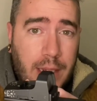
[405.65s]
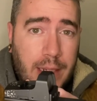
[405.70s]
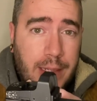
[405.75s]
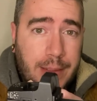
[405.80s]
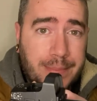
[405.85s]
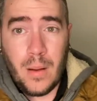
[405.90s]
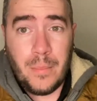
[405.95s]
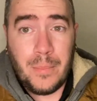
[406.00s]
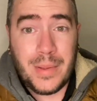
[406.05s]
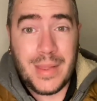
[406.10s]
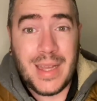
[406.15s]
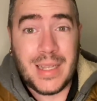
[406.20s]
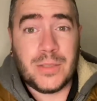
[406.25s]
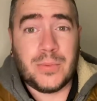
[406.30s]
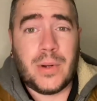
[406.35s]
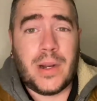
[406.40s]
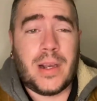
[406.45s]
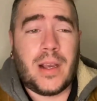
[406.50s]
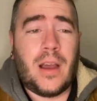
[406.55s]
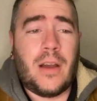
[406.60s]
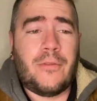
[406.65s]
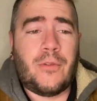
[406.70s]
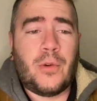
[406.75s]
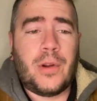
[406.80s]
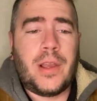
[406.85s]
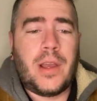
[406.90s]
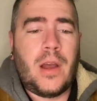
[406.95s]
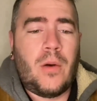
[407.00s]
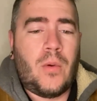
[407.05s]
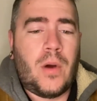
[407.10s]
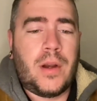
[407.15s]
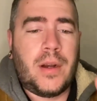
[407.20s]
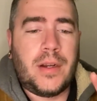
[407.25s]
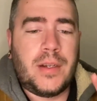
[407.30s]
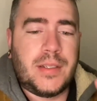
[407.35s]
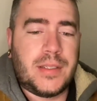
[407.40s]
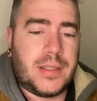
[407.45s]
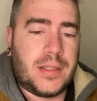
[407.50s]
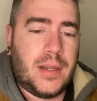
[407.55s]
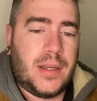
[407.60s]
But that's what I got for you. I wanted to
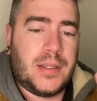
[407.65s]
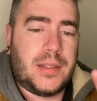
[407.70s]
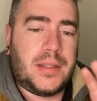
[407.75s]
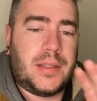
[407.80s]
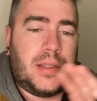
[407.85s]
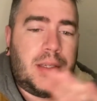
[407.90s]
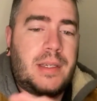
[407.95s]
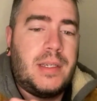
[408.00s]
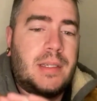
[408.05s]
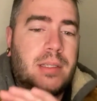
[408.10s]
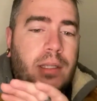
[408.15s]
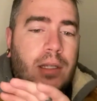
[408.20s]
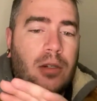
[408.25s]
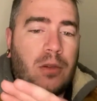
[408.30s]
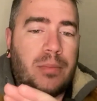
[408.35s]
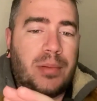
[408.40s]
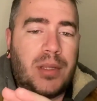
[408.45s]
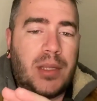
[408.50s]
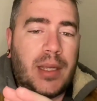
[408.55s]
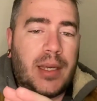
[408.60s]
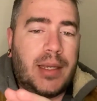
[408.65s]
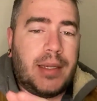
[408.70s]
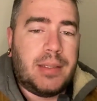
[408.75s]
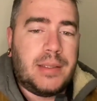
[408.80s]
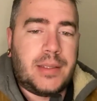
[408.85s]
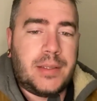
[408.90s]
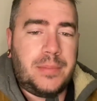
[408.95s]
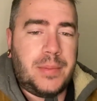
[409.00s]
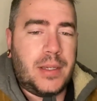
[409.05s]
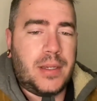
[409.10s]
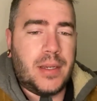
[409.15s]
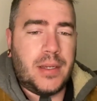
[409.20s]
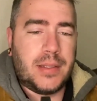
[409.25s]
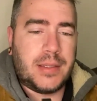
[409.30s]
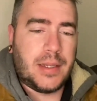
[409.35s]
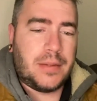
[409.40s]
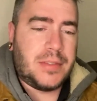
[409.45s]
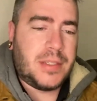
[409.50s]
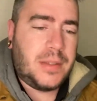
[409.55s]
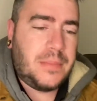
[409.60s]
discuss the little plates because I've
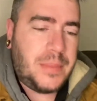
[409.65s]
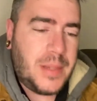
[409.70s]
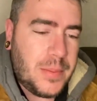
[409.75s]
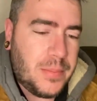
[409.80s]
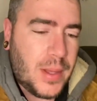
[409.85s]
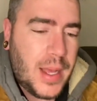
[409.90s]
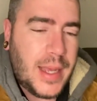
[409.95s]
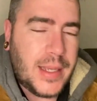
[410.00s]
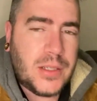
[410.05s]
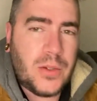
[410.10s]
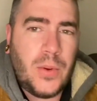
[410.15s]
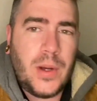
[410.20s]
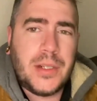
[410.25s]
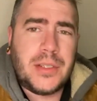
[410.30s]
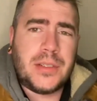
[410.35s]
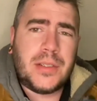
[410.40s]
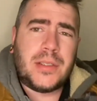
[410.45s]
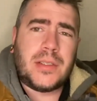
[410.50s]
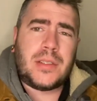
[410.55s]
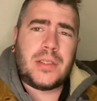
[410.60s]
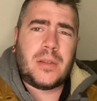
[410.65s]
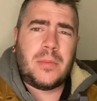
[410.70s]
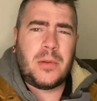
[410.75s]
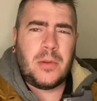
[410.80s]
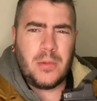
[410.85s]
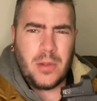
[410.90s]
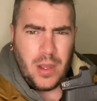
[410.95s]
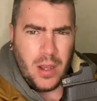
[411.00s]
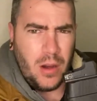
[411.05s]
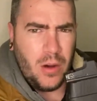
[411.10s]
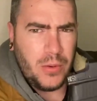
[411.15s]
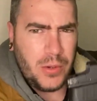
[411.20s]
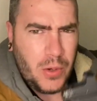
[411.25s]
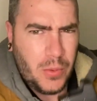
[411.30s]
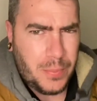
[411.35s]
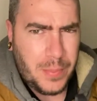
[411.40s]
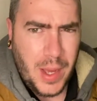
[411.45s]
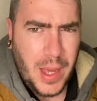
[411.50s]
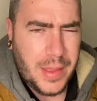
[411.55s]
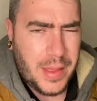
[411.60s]
seen people ask questions, and some people are like, oh, don't
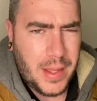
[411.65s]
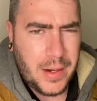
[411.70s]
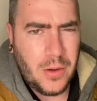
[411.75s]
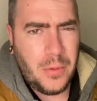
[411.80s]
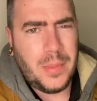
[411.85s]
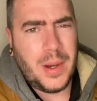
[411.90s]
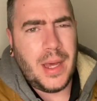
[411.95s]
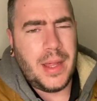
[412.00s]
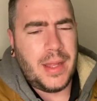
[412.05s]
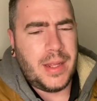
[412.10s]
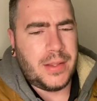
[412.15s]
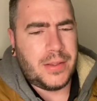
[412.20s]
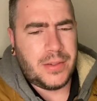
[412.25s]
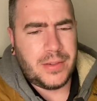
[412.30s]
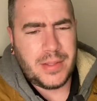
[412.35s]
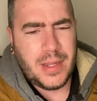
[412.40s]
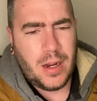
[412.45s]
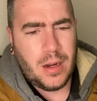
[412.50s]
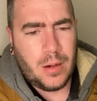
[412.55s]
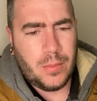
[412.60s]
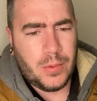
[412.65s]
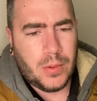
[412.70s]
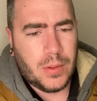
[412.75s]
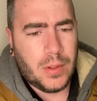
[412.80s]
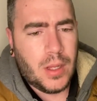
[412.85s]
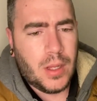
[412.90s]
buy that, don't buy that, it's terrible.